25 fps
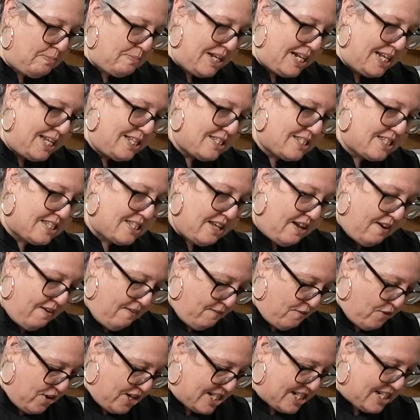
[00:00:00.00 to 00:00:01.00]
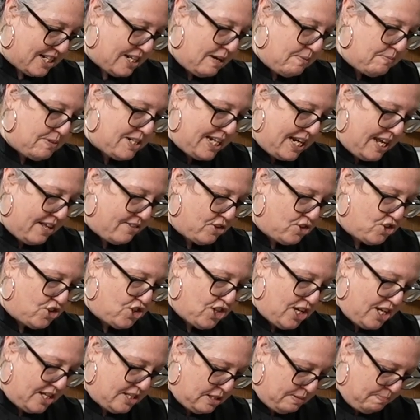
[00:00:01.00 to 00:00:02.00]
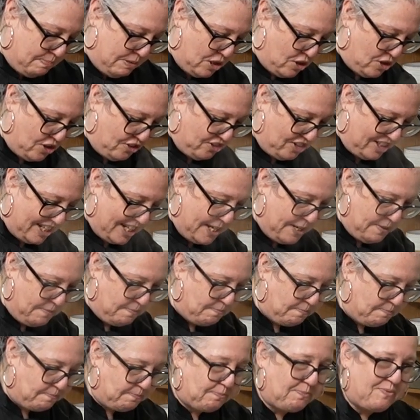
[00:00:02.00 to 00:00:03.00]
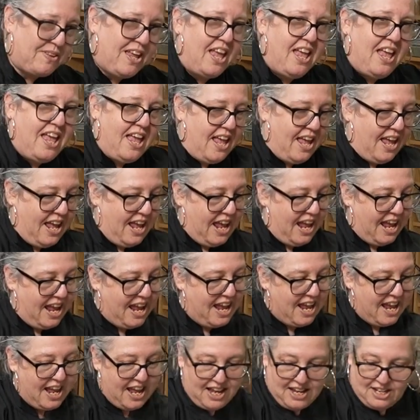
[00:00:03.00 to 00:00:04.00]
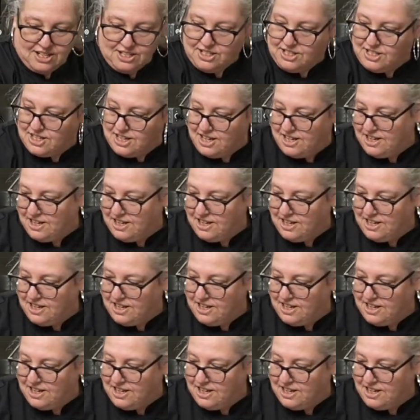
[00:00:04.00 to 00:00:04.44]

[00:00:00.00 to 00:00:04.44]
minutes for it to come together just beautifully. And